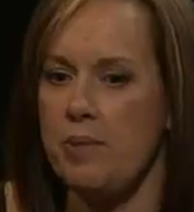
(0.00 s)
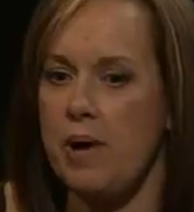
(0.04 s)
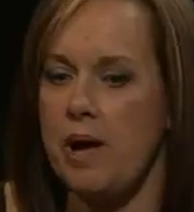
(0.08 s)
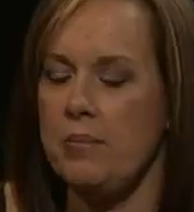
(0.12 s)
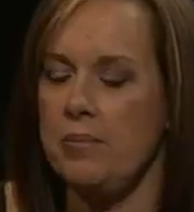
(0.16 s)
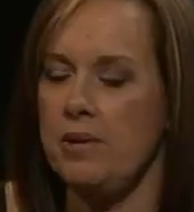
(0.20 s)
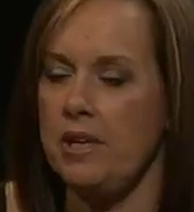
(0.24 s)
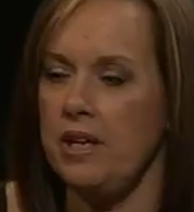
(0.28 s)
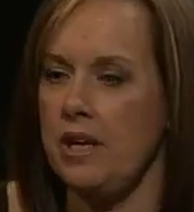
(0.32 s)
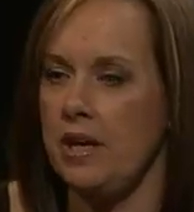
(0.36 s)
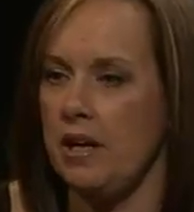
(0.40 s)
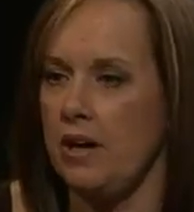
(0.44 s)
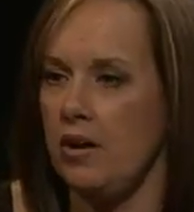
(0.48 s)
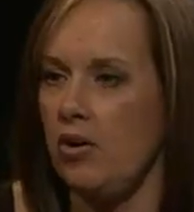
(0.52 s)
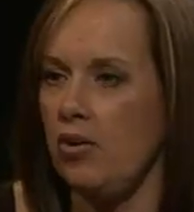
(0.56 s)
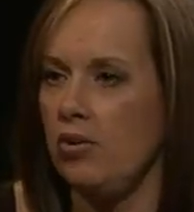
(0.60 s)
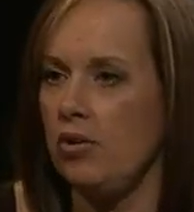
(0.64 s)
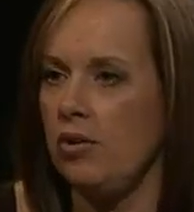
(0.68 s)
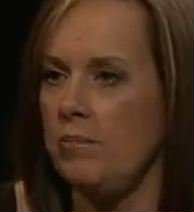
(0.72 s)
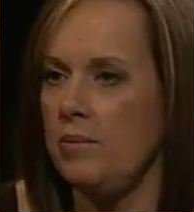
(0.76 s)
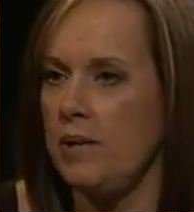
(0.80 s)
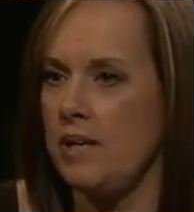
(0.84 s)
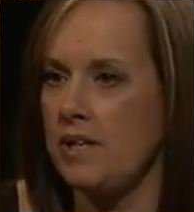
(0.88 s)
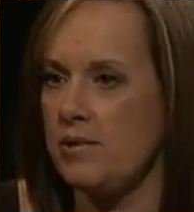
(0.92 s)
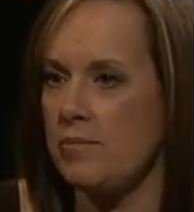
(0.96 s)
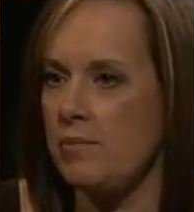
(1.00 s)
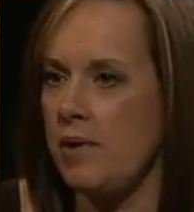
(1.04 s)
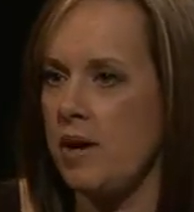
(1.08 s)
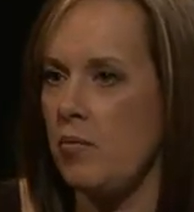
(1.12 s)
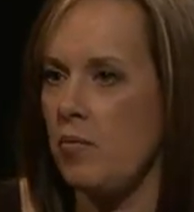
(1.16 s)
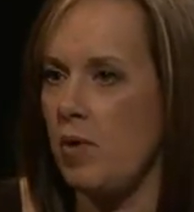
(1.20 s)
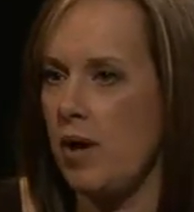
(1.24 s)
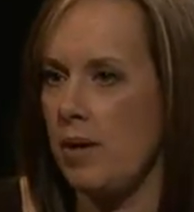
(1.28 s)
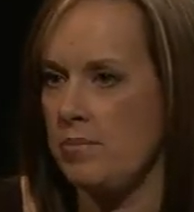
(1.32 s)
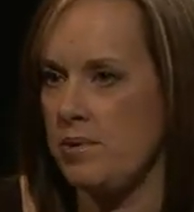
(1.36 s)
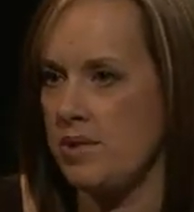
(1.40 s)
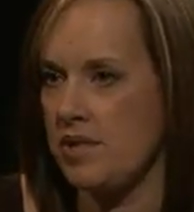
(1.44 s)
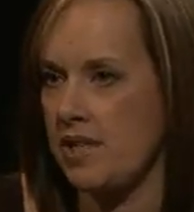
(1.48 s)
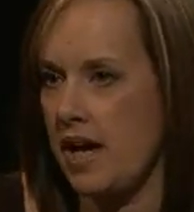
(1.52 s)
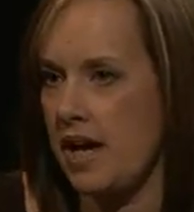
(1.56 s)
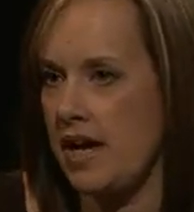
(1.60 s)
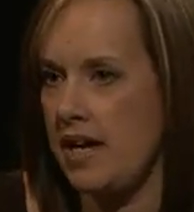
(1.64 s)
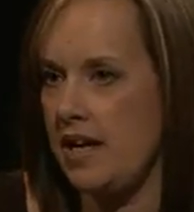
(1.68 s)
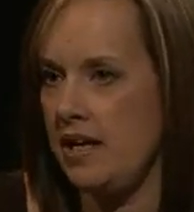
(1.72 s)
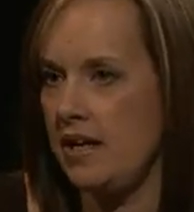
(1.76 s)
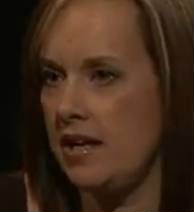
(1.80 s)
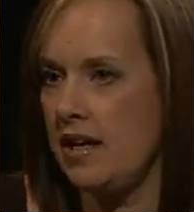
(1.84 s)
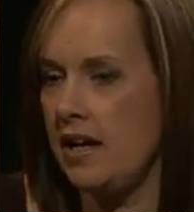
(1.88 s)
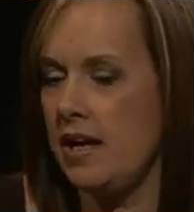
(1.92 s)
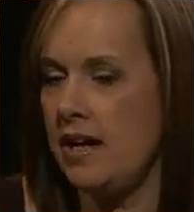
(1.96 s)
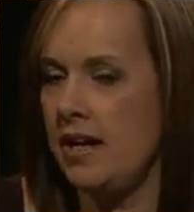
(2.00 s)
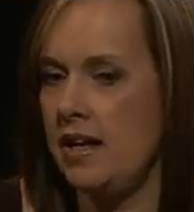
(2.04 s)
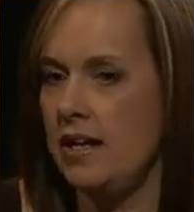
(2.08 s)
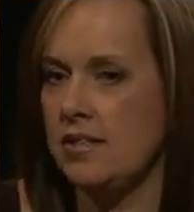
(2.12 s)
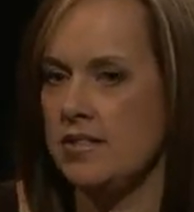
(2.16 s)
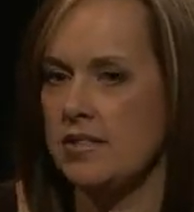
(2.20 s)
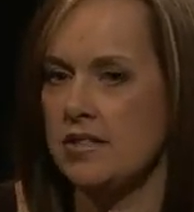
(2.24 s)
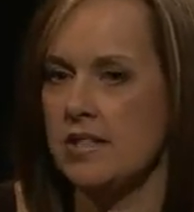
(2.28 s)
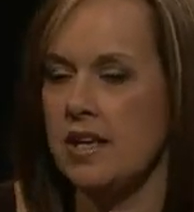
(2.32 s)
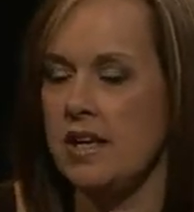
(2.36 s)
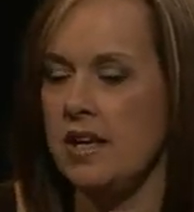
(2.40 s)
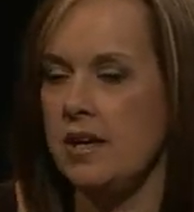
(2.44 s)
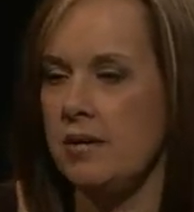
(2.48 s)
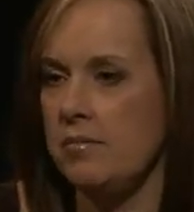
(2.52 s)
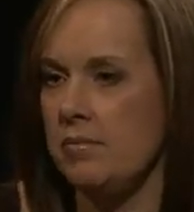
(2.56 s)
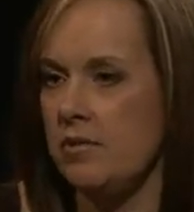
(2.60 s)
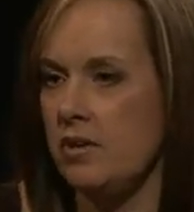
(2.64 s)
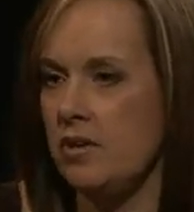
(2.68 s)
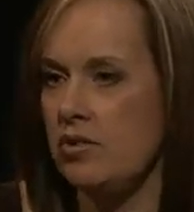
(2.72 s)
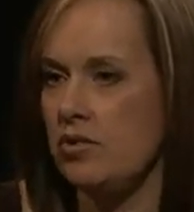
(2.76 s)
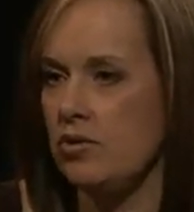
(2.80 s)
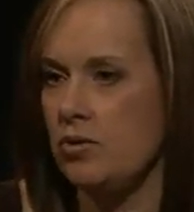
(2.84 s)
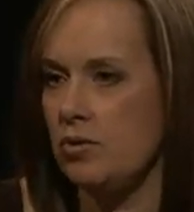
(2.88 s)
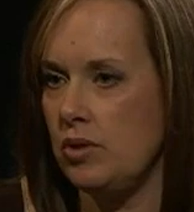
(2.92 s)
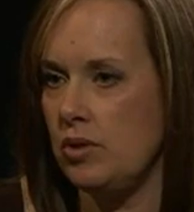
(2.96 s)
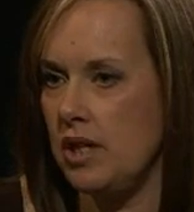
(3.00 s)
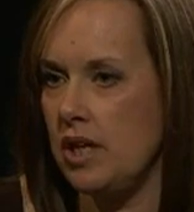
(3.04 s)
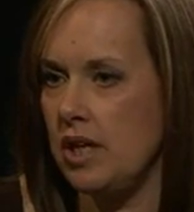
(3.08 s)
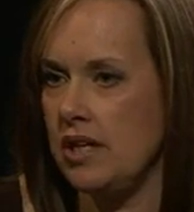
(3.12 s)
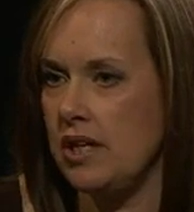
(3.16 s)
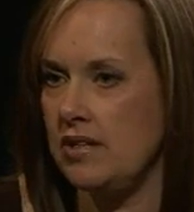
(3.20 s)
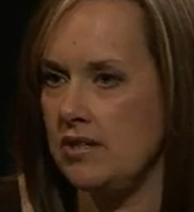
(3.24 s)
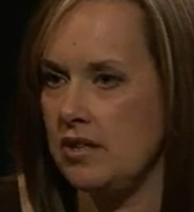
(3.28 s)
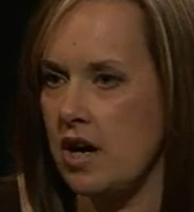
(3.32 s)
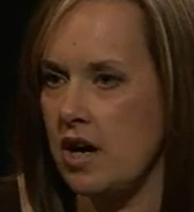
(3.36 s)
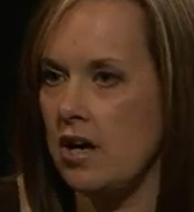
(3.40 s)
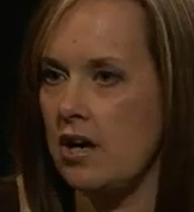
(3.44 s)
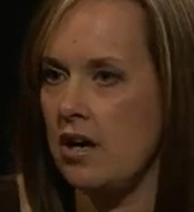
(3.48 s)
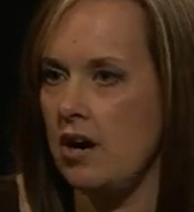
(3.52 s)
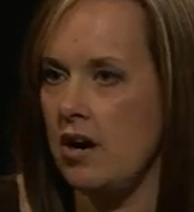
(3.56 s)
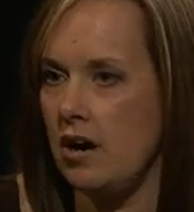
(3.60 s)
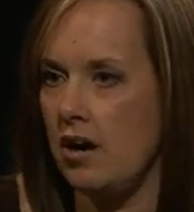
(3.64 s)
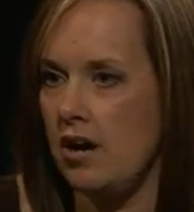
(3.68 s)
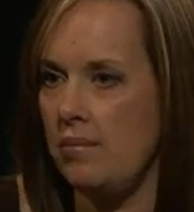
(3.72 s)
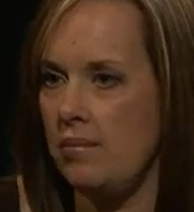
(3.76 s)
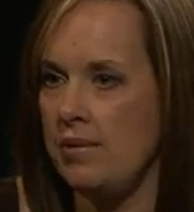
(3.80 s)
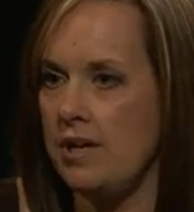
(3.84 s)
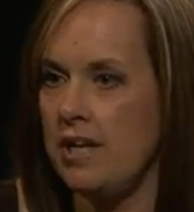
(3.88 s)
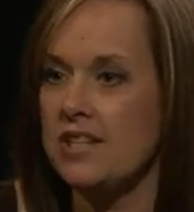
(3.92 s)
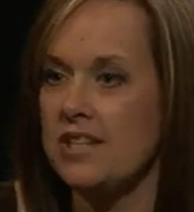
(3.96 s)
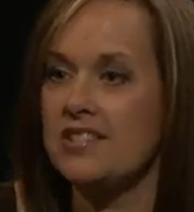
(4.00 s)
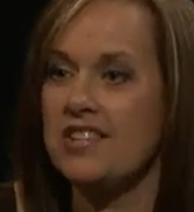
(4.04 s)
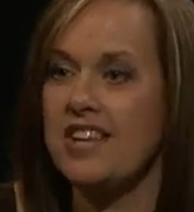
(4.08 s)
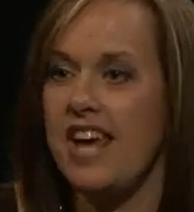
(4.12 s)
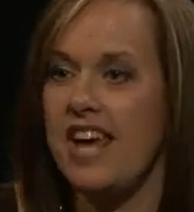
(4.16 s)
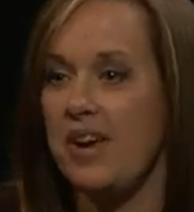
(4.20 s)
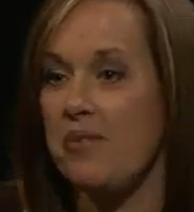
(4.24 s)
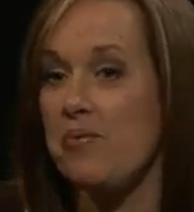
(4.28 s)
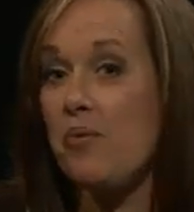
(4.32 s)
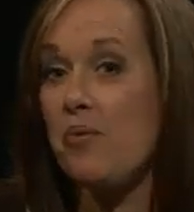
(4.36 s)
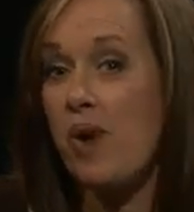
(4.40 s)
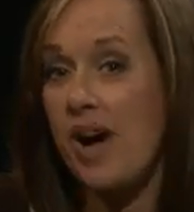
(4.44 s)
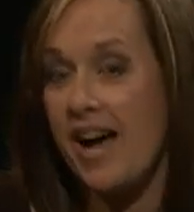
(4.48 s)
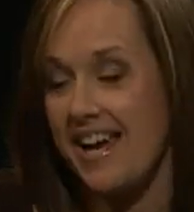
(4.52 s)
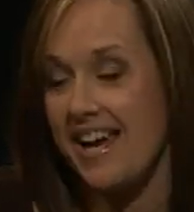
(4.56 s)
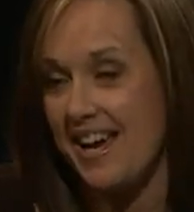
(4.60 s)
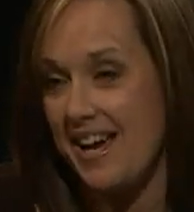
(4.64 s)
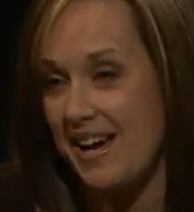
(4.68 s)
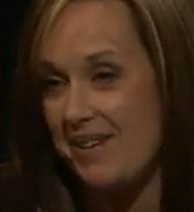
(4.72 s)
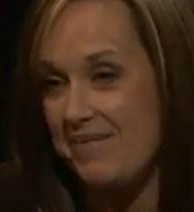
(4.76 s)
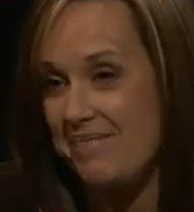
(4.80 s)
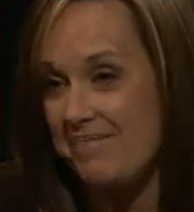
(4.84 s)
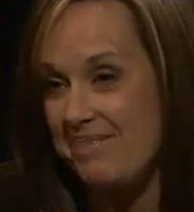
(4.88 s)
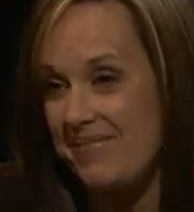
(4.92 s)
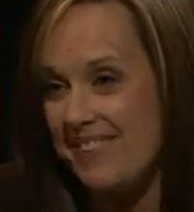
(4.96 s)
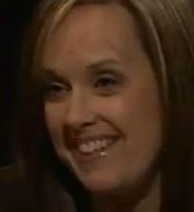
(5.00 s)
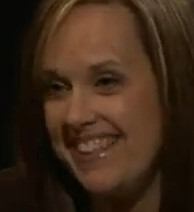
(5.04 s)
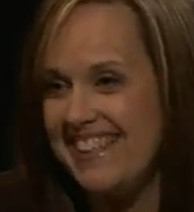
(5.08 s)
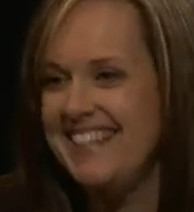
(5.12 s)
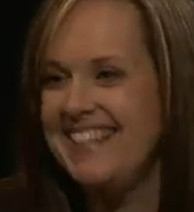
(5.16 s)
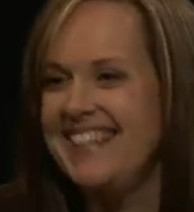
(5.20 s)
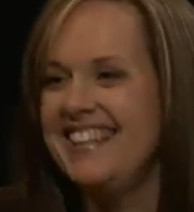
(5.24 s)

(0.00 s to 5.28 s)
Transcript: probably to get a hold of me is my website, and it's kymthedoula.com, and it's KYM,